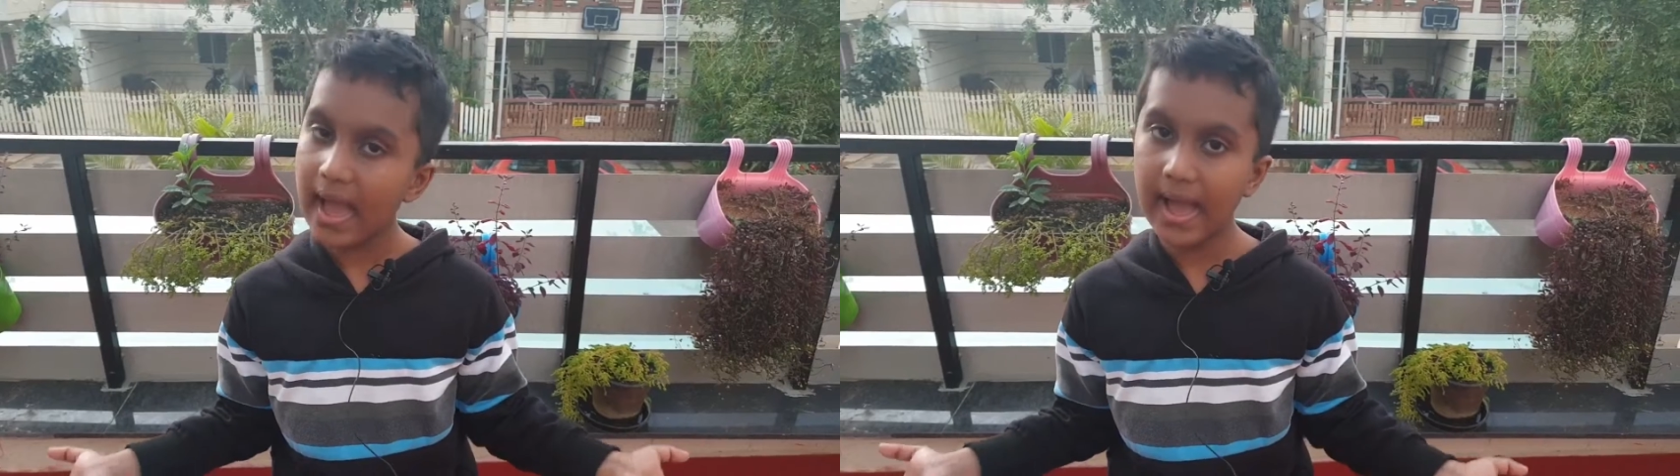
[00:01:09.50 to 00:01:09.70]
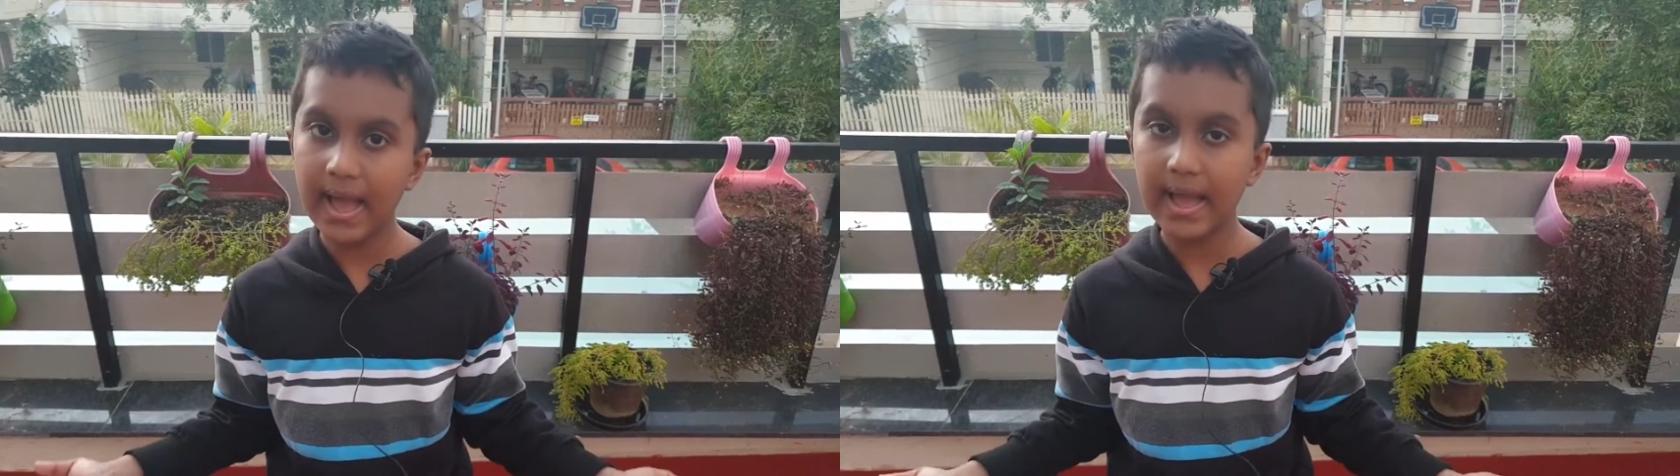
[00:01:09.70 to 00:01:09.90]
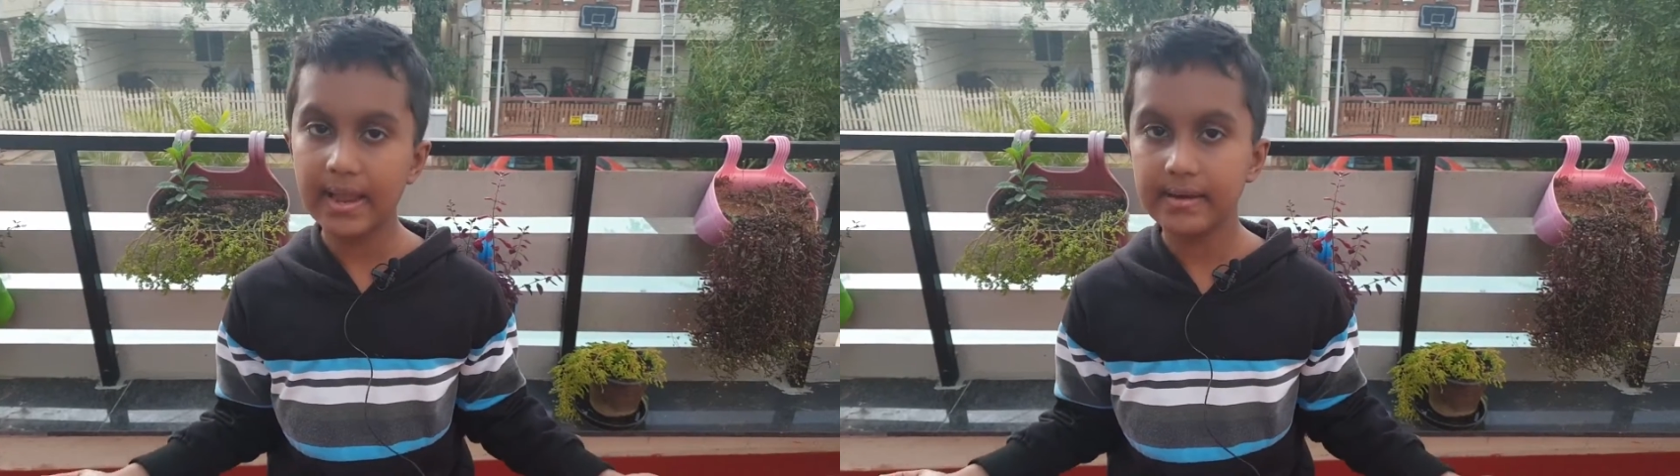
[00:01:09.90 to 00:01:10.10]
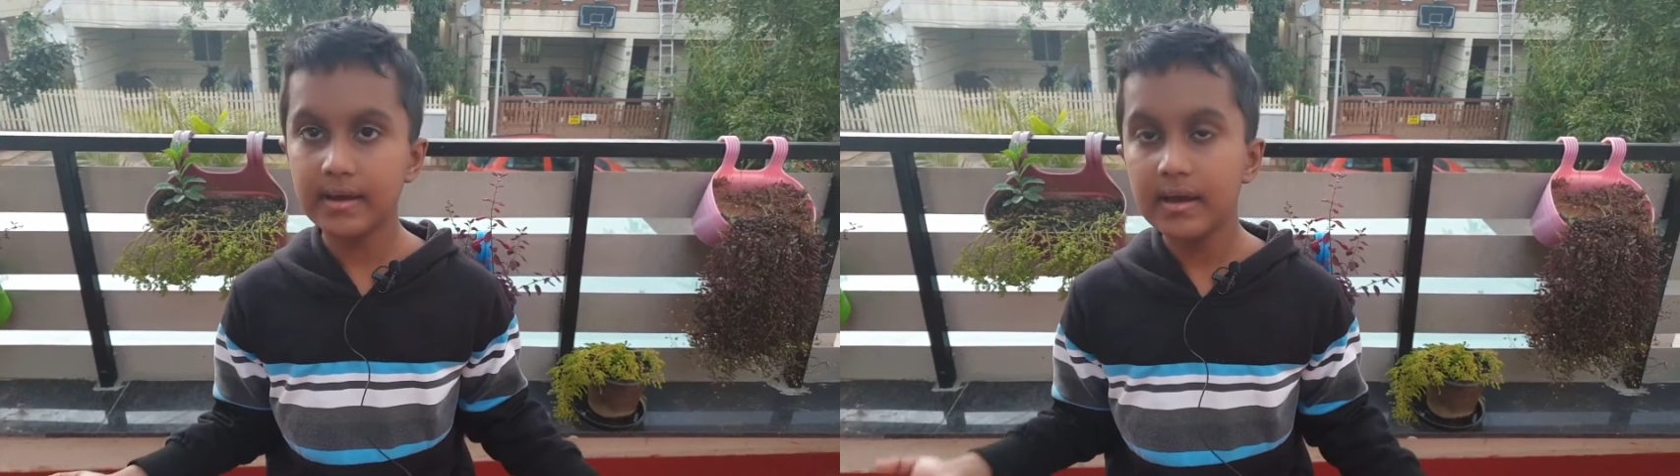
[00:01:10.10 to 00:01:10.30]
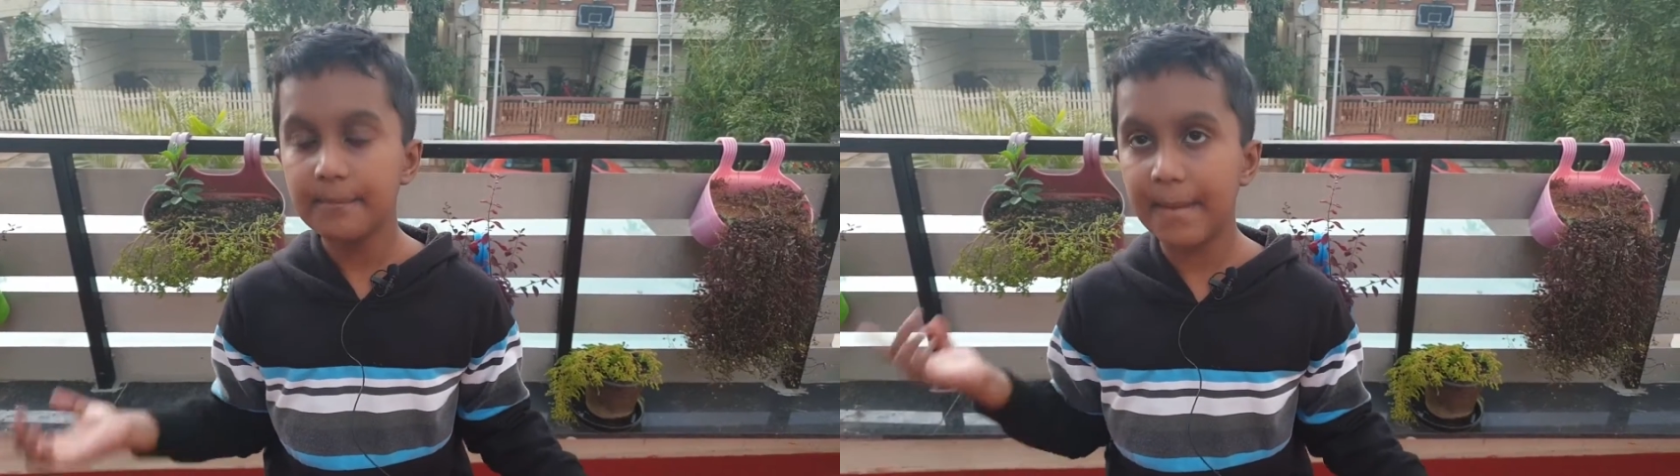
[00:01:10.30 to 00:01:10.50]
And
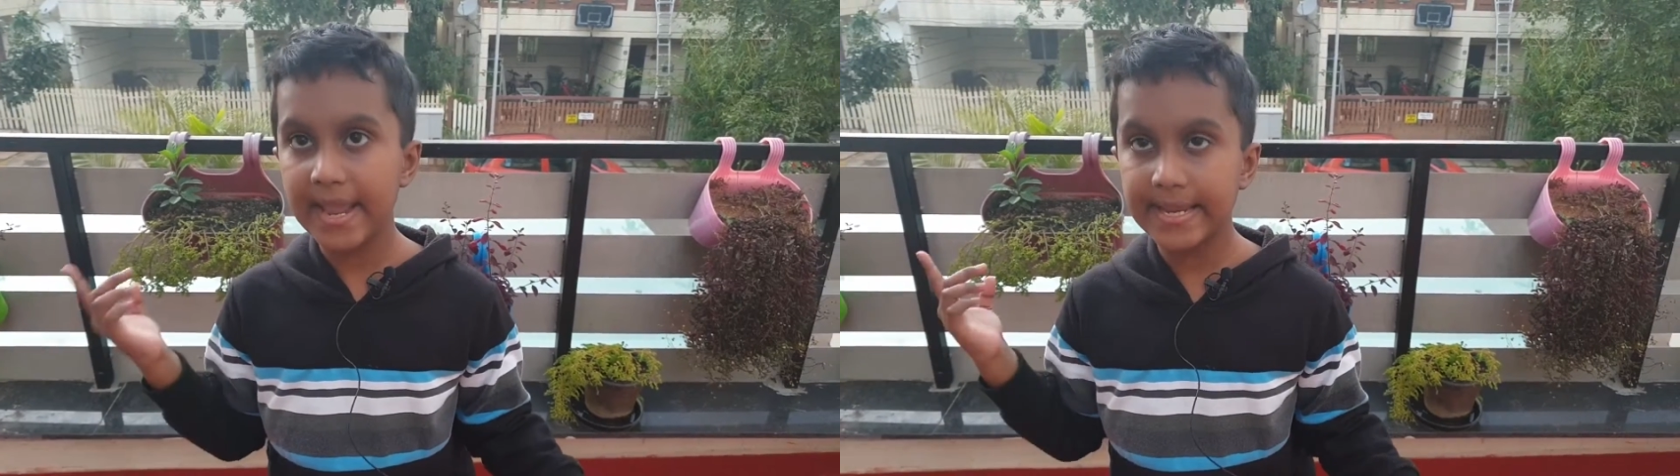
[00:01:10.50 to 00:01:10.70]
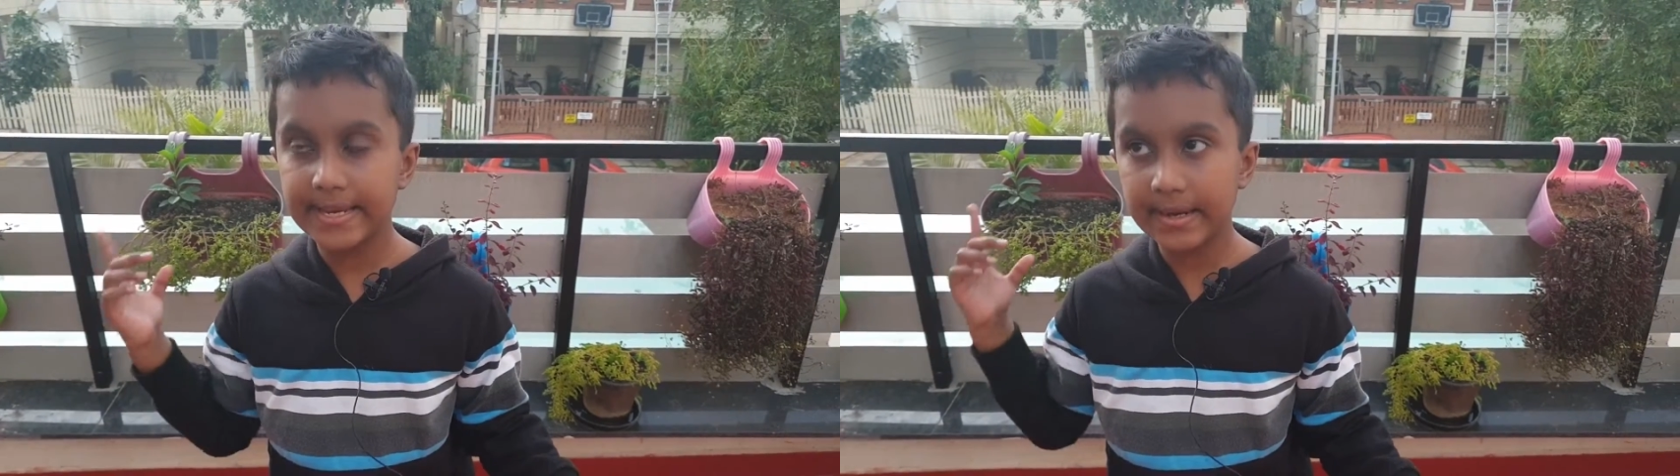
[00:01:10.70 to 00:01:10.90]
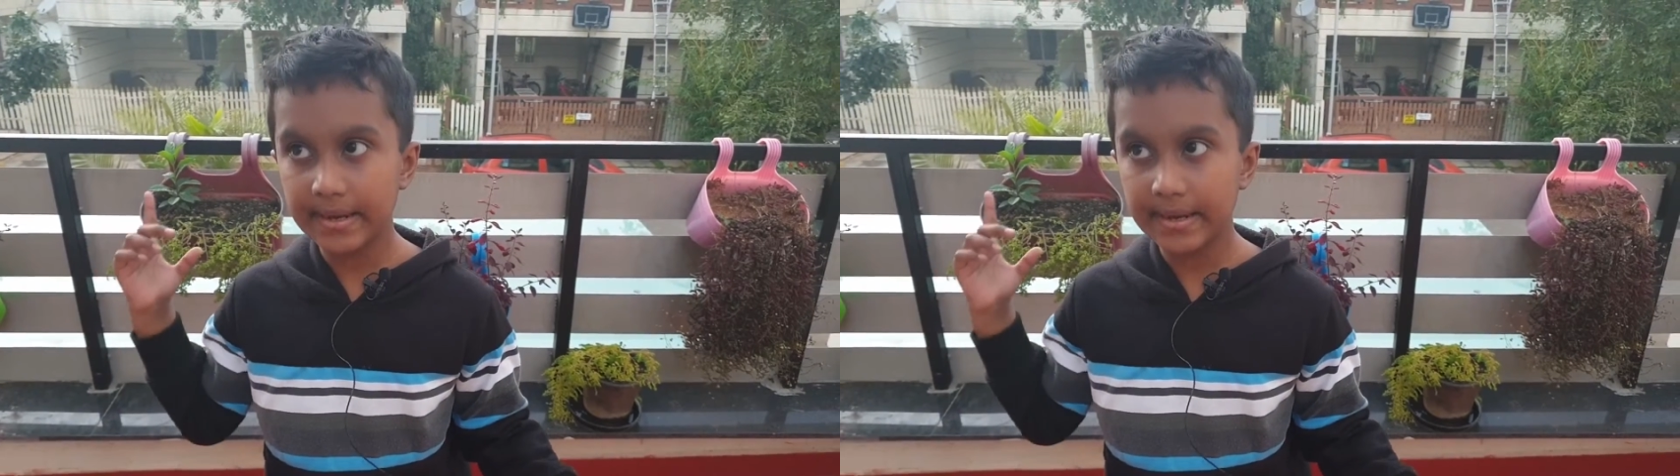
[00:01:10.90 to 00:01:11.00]
my